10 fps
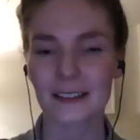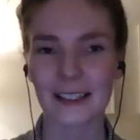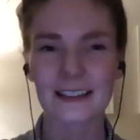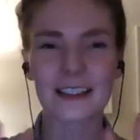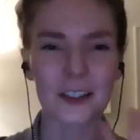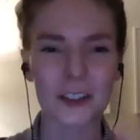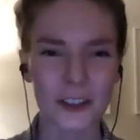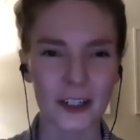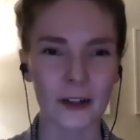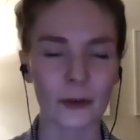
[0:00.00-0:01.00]
like
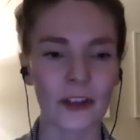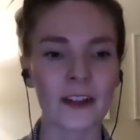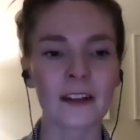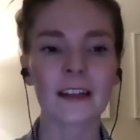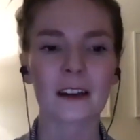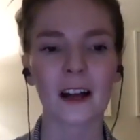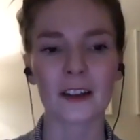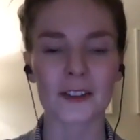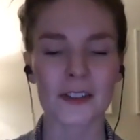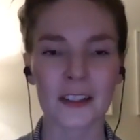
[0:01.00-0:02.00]
texture within like the
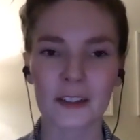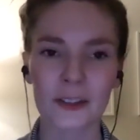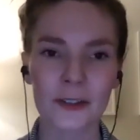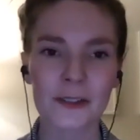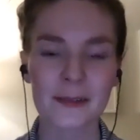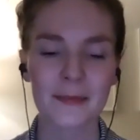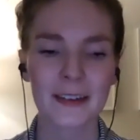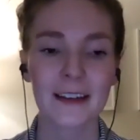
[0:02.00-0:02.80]
colors that you use.